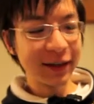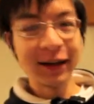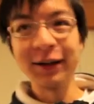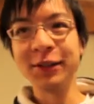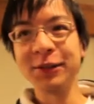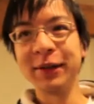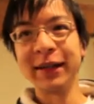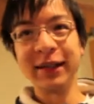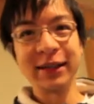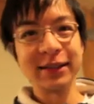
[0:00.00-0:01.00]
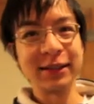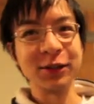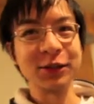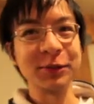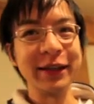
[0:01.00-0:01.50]
Hootsuite is the
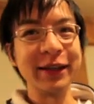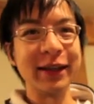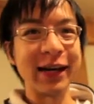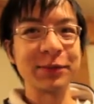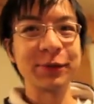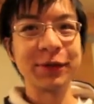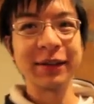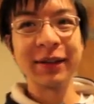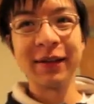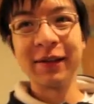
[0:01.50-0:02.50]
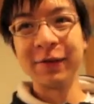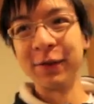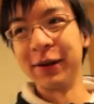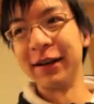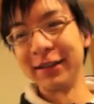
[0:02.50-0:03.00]
social media dashboard
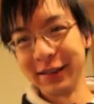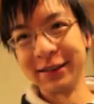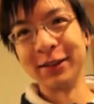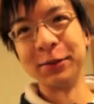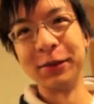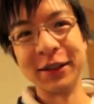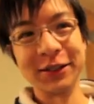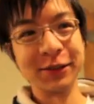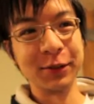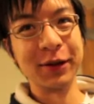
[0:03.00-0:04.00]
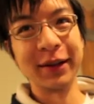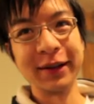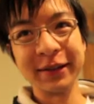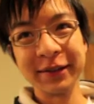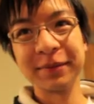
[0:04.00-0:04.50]
it's also a professional Twitter client.